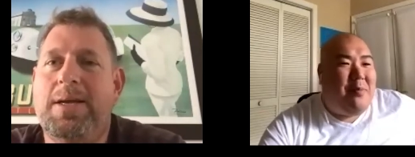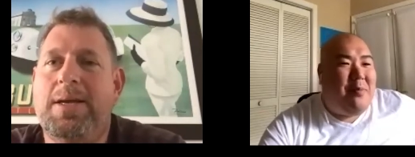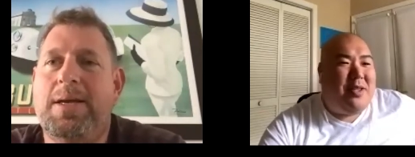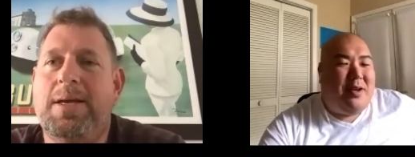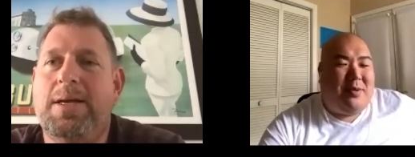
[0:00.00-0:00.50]

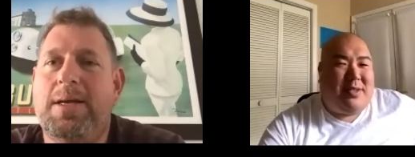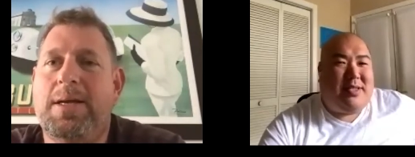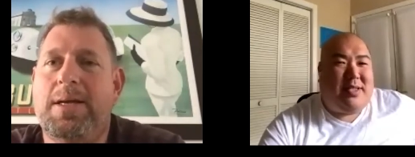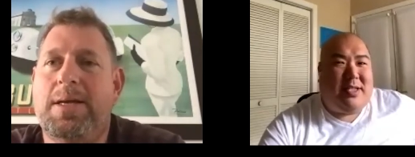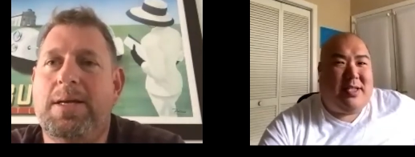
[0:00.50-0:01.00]
Speaker 1: the
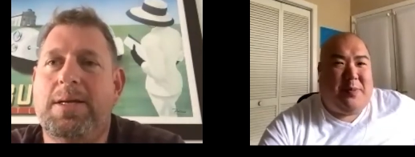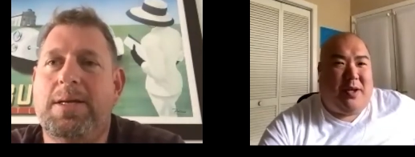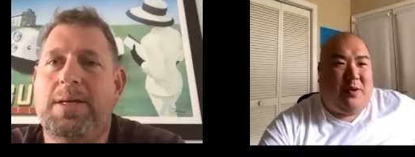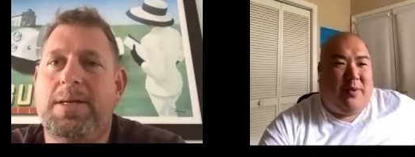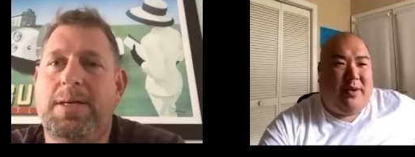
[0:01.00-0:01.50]
Odysseus
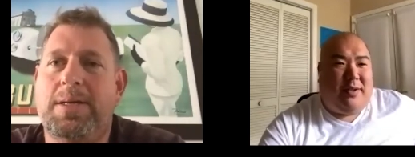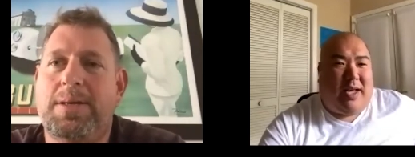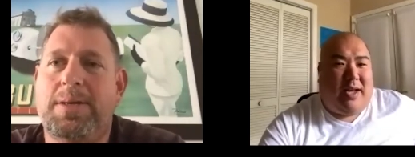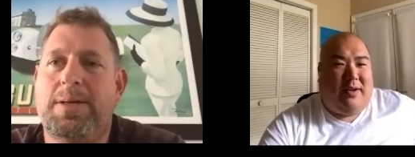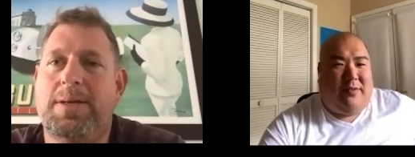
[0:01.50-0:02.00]
being a real
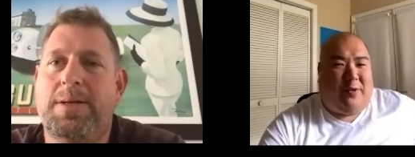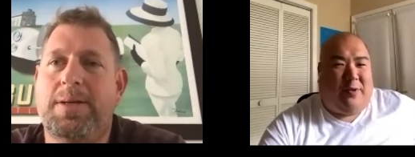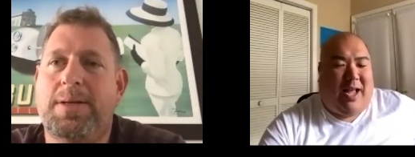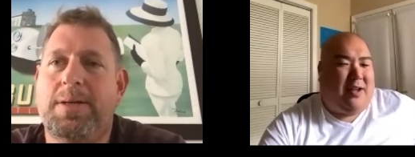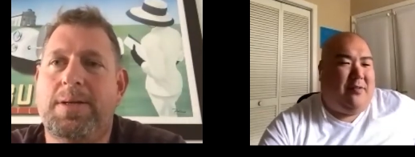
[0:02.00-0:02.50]
kind of, for
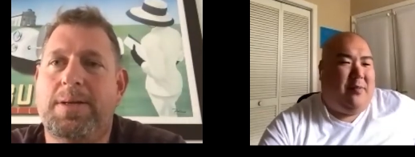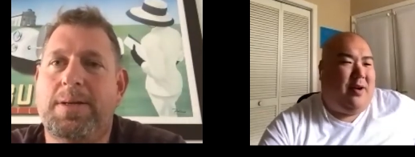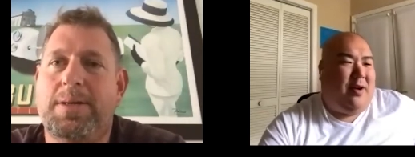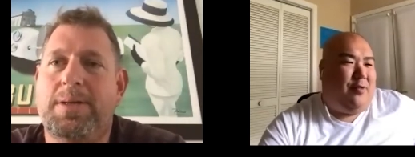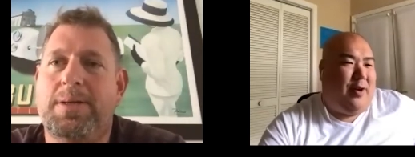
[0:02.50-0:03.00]
lack of a
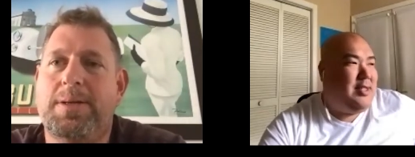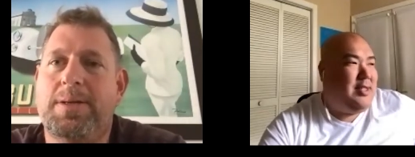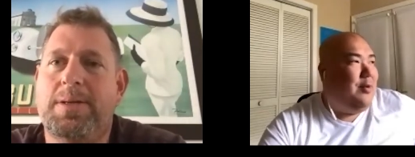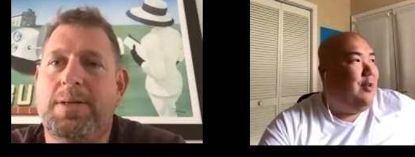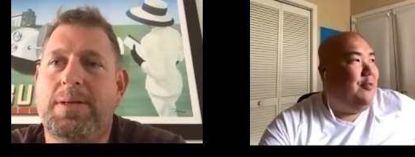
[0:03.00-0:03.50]
better phrase,
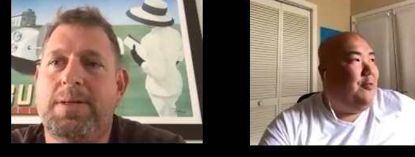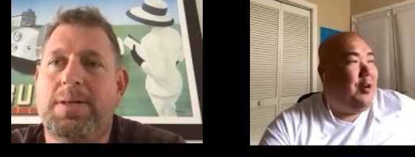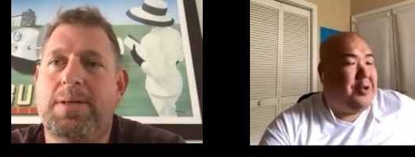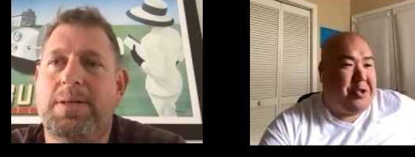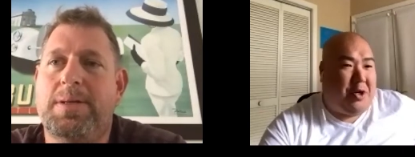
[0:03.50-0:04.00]
a real
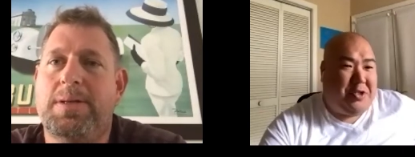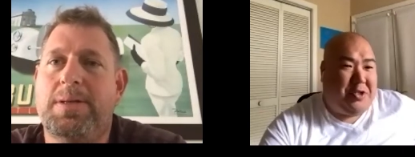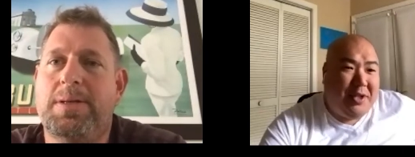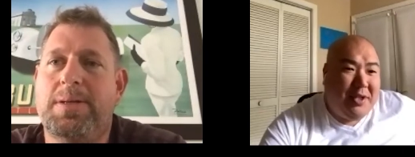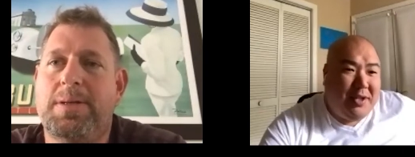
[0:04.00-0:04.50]
fart in
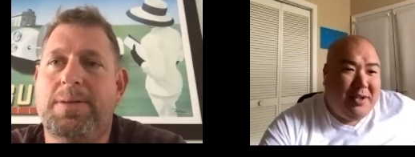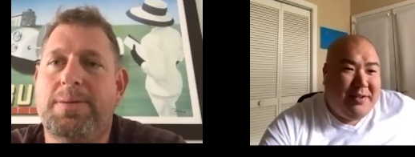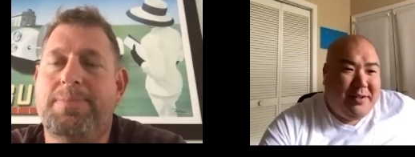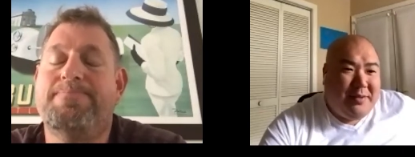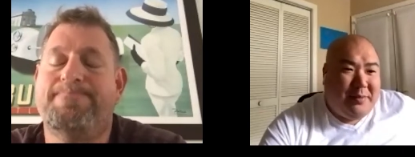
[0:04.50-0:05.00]
church
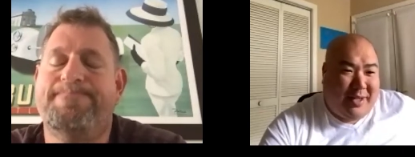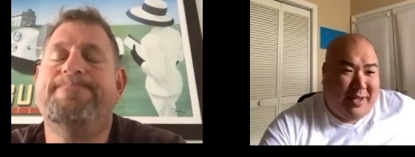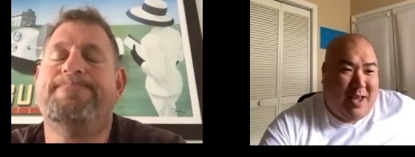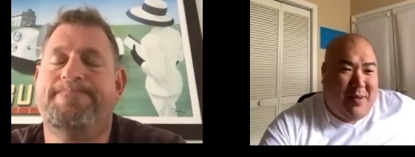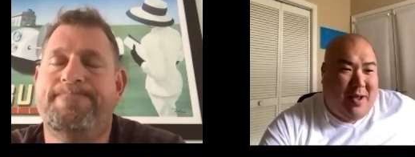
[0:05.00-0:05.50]
when it
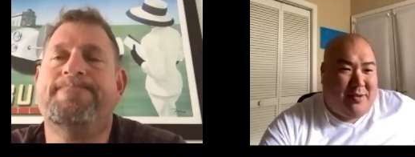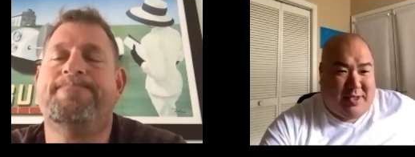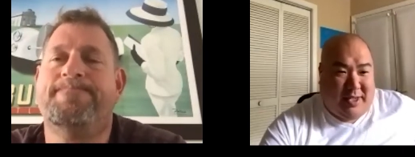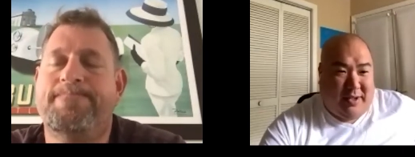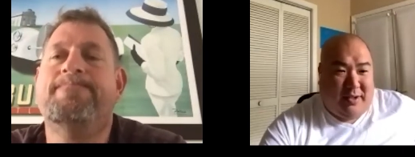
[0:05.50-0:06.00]
came out in
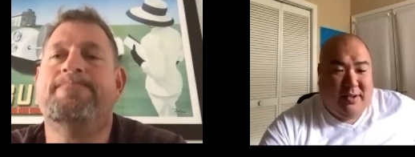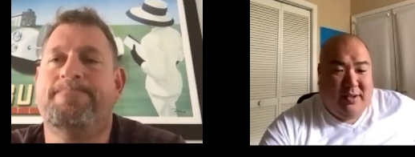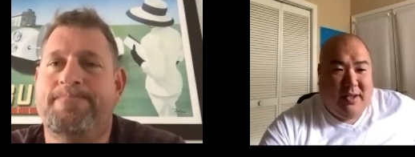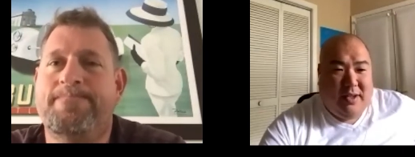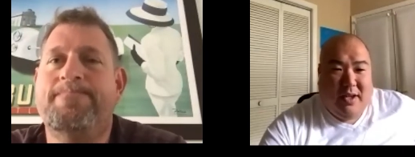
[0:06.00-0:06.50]
Steel.
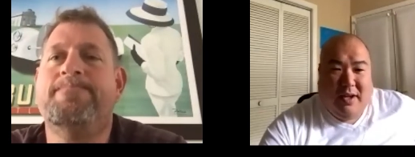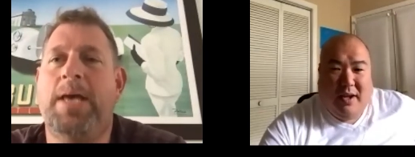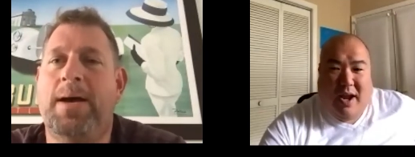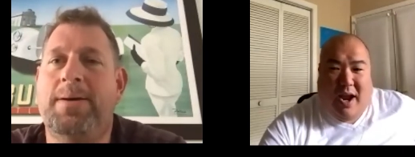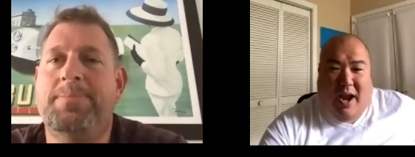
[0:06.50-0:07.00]

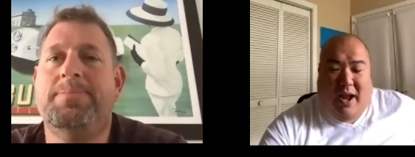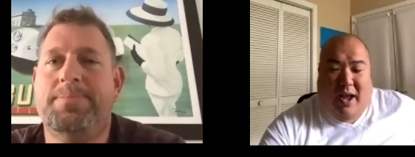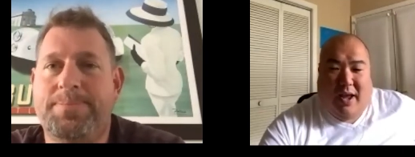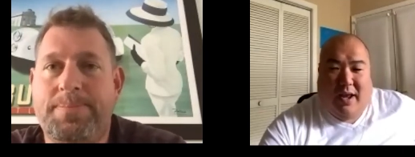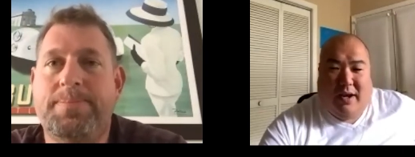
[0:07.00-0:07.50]
Yeah.
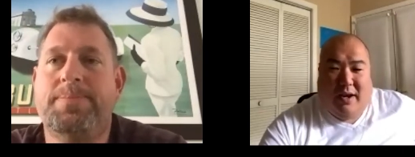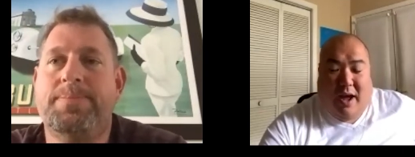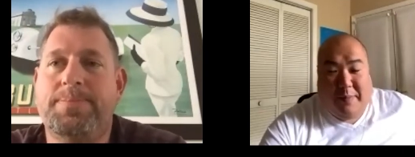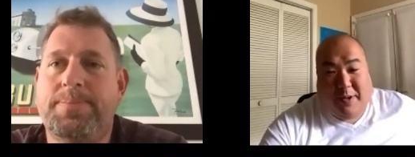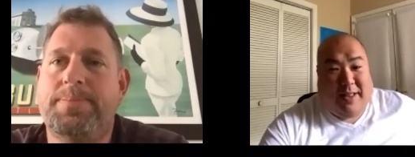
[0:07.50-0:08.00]
And
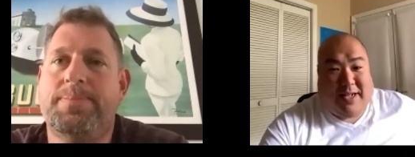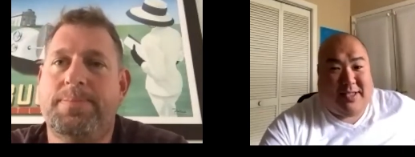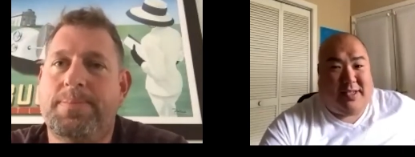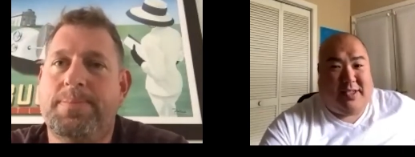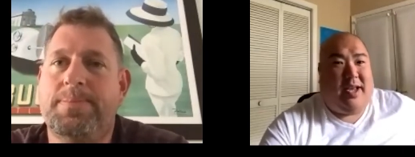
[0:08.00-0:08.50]
I mean,
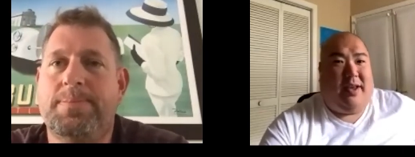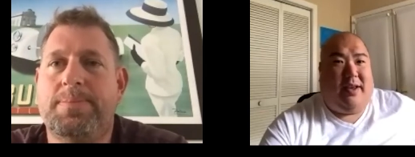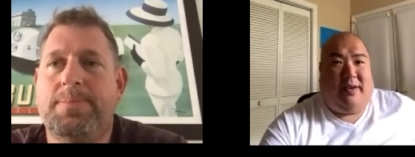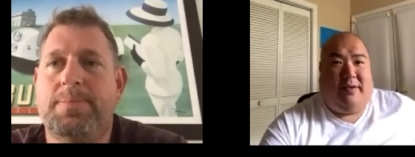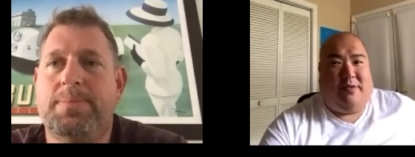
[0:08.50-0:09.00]
that's to
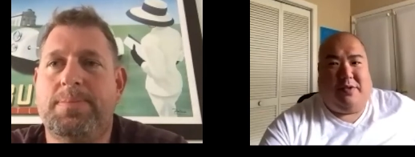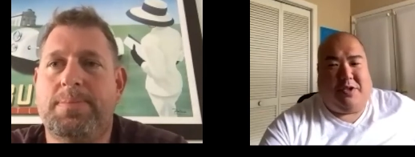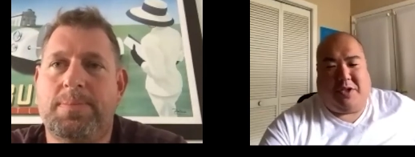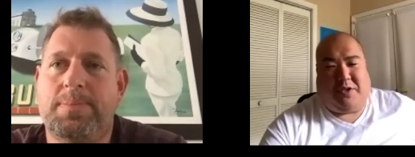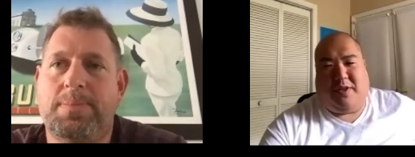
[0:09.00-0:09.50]
say,
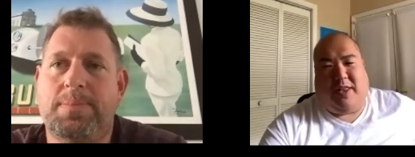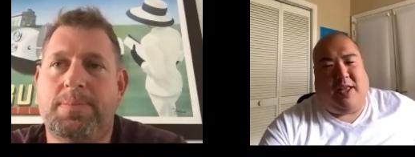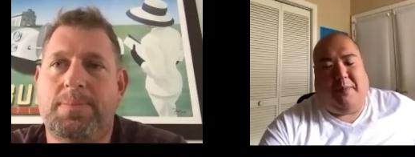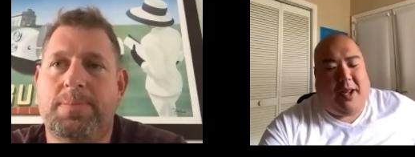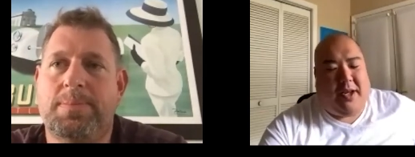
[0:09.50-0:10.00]
just
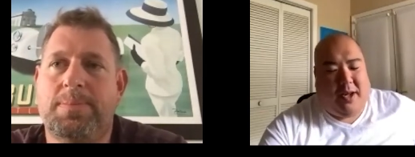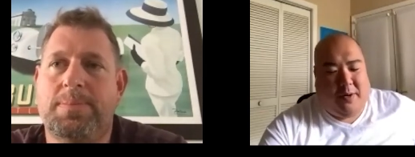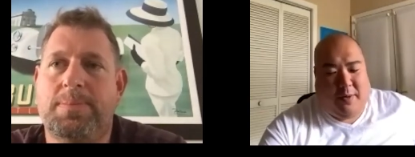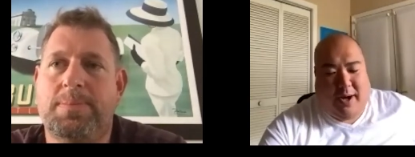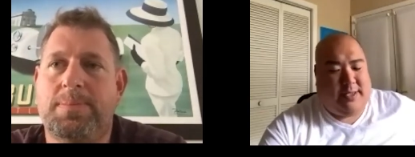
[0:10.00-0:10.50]
the
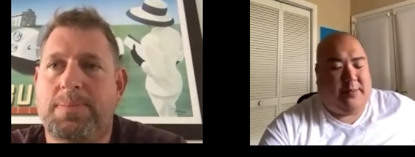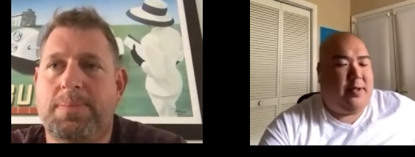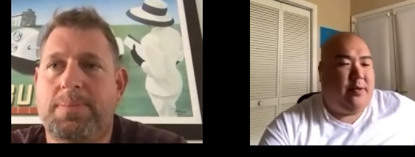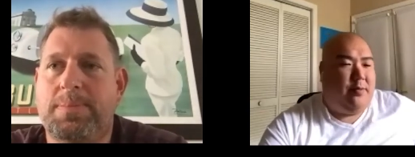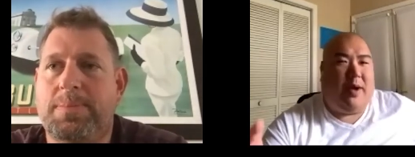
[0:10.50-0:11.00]
opinion wise. I
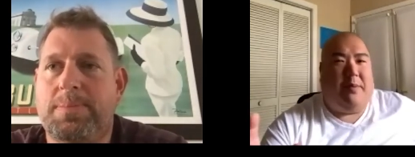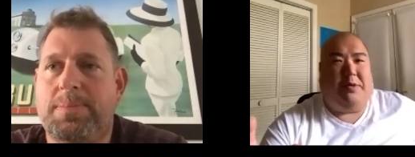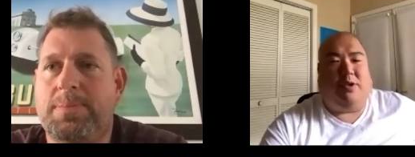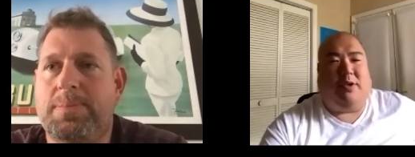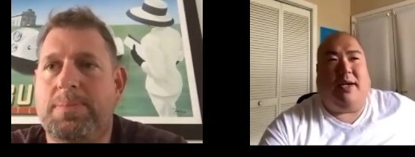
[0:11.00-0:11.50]
mean, I'm
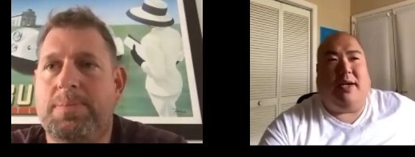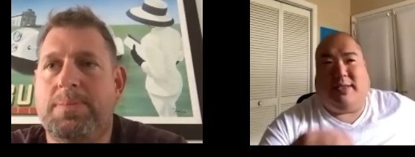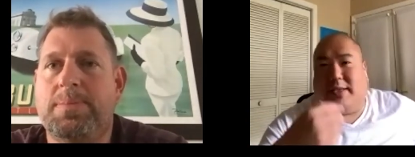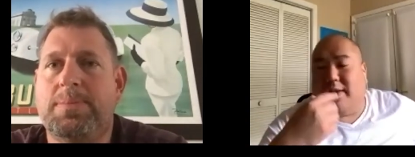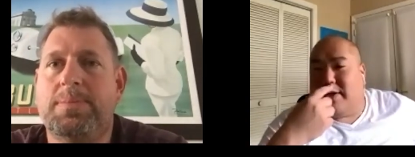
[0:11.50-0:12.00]
sure Longa
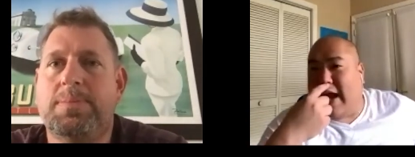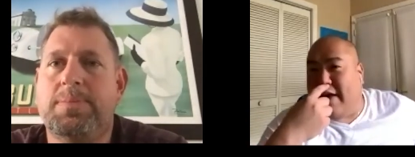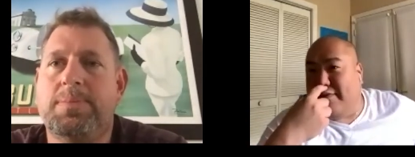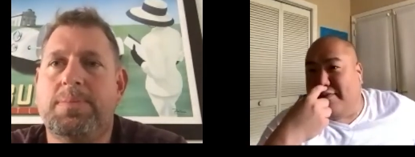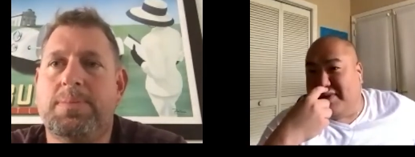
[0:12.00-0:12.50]
dealers
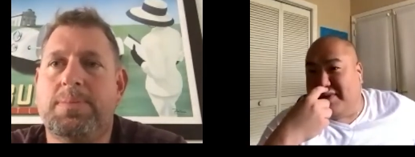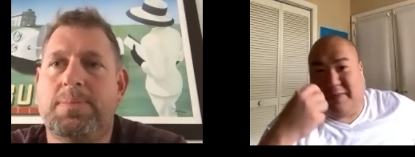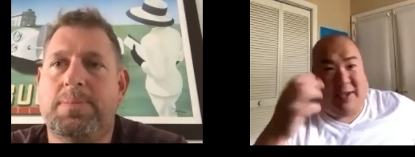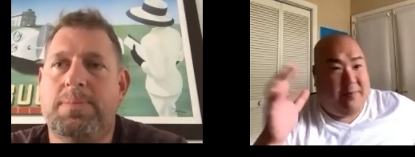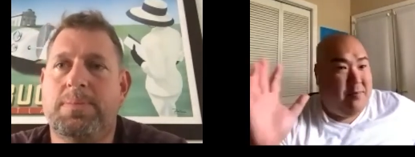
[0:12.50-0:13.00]
have
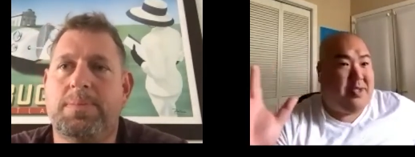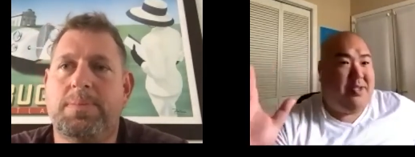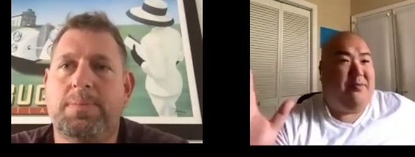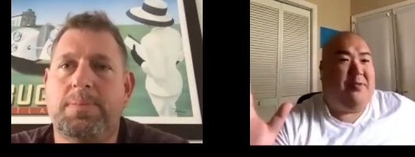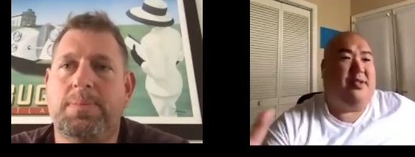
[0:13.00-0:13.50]
something much different to